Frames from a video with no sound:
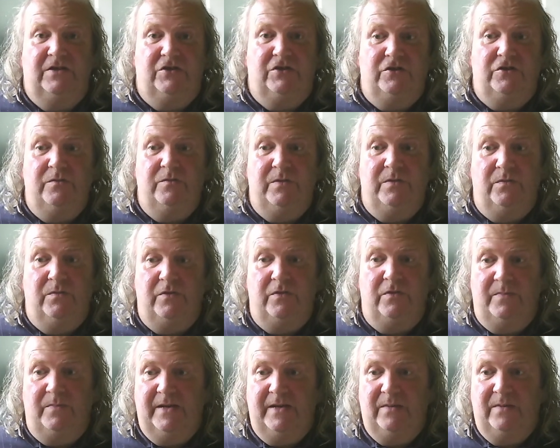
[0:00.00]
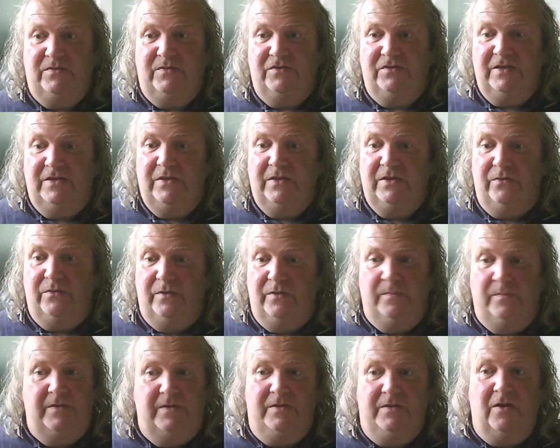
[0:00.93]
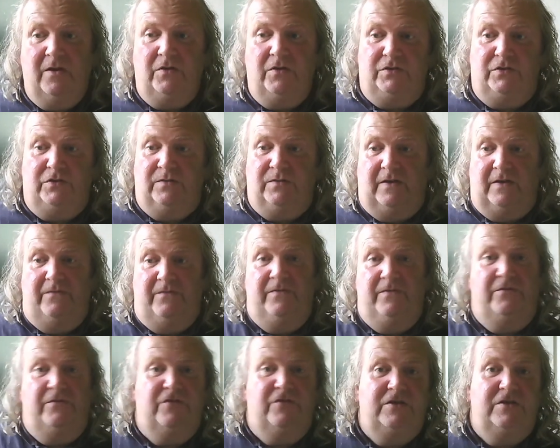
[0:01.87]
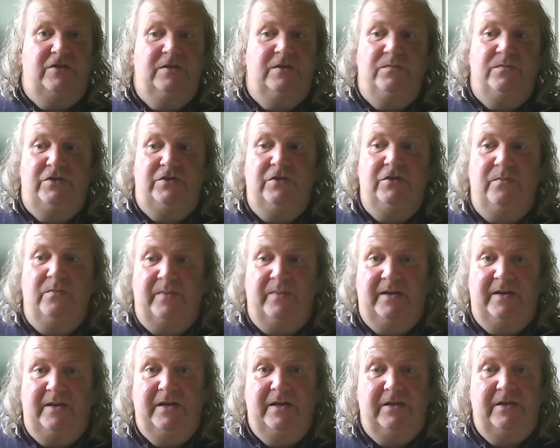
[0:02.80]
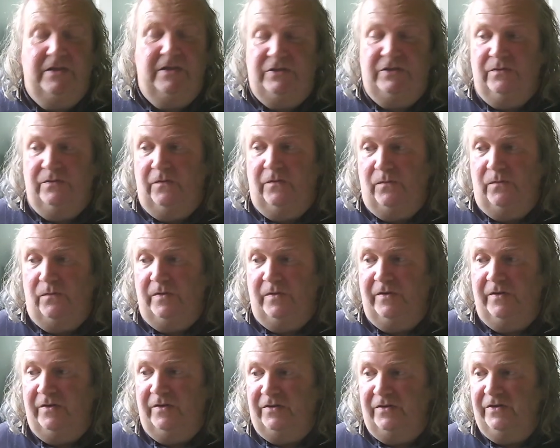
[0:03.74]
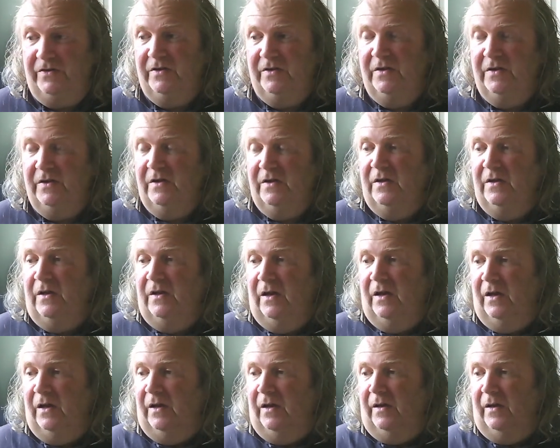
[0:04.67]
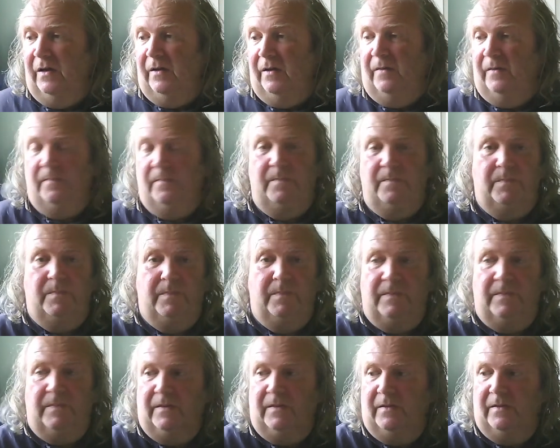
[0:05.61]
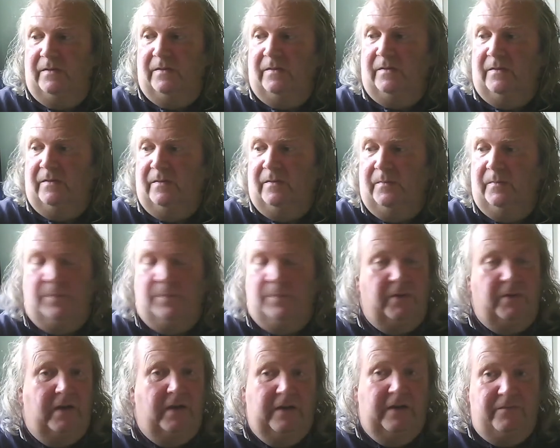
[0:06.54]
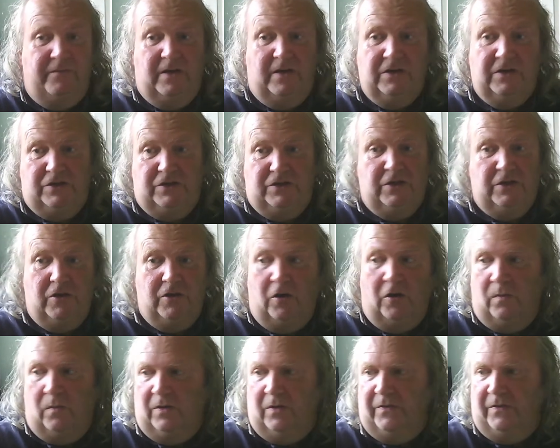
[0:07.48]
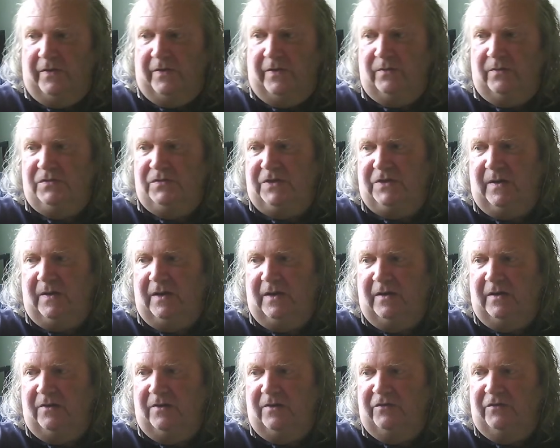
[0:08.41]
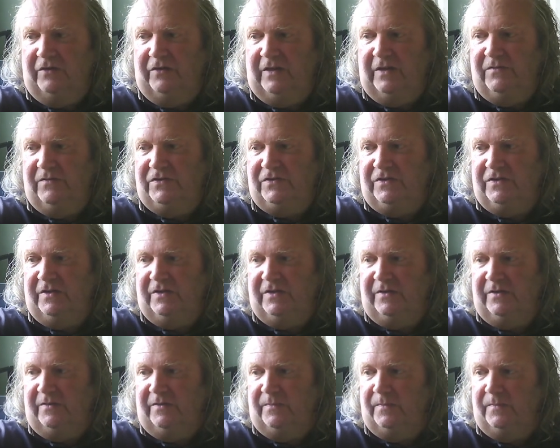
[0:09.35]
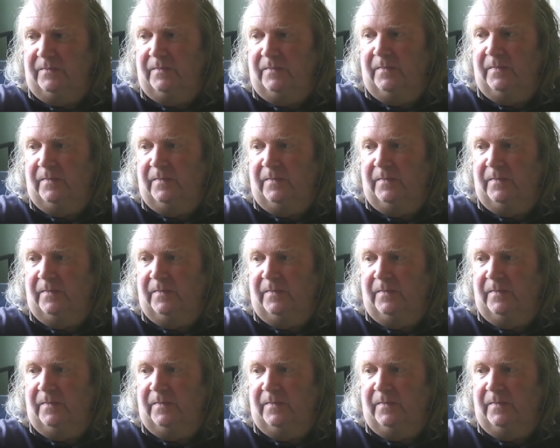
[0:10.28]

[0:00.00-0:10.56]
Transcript: I assume you would have been able to see through it. But you got to have for the tritium tube behind it to have worked. Um, but I've not actually got one of those, so I can't say for certain.